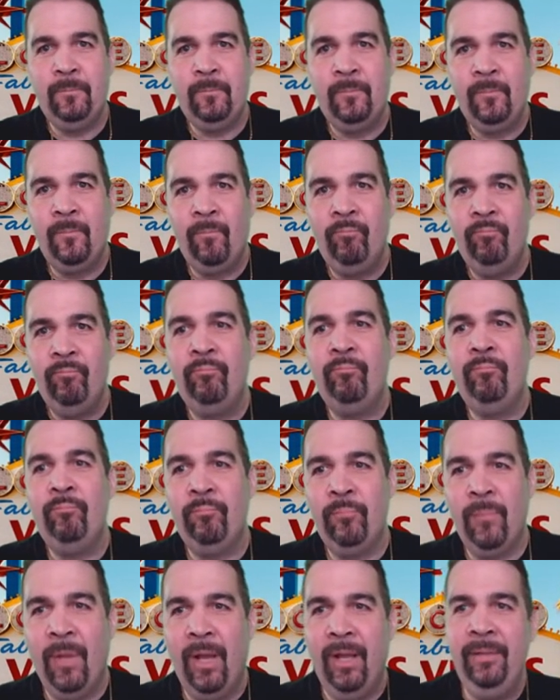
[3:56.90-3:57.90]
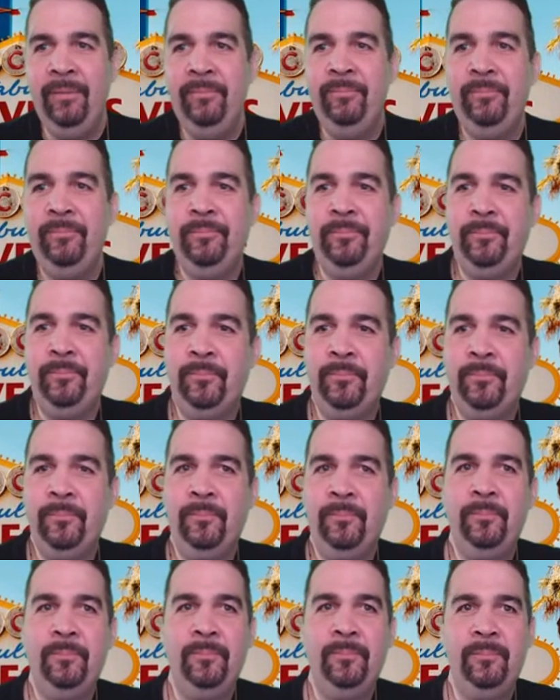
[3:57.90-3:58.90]

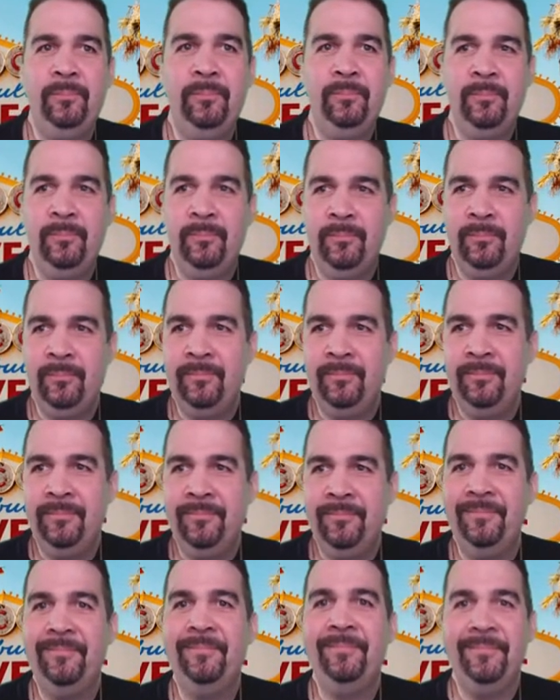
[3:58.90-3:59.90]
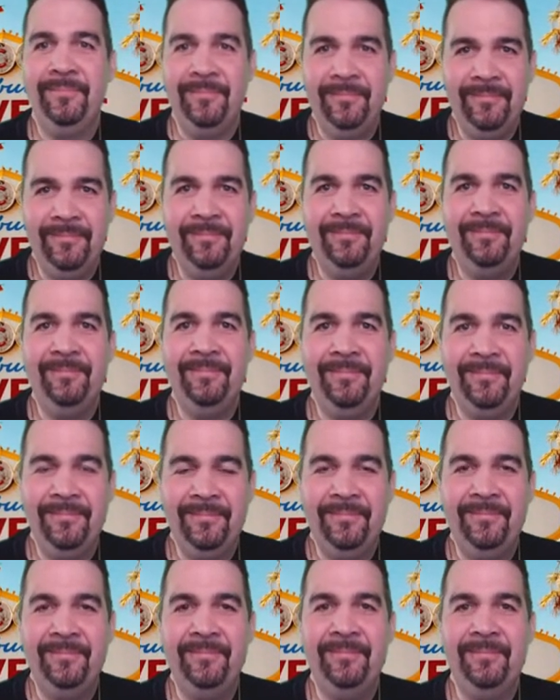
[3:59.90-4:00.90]

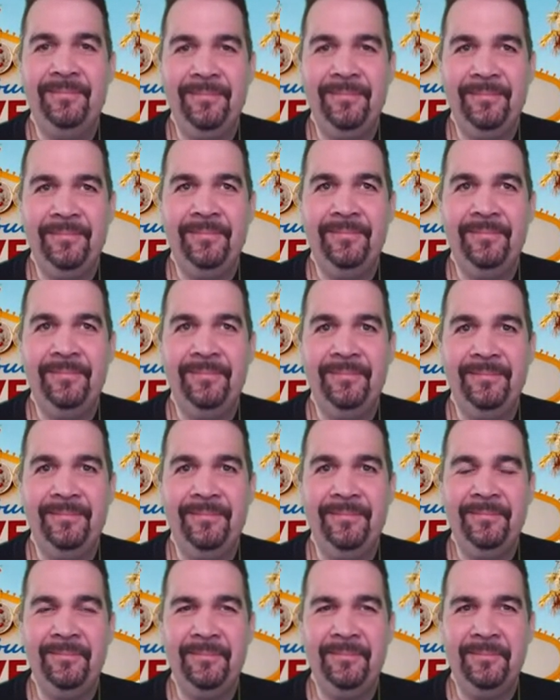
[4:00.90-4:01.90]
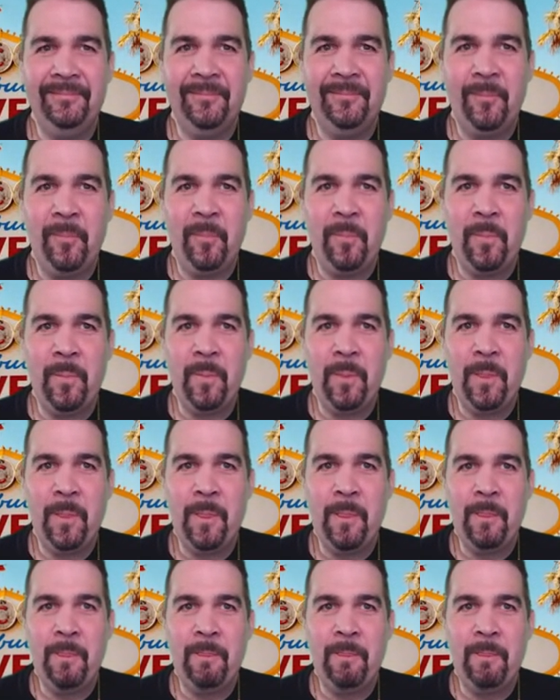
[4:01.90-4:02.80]
This person isn't speaking.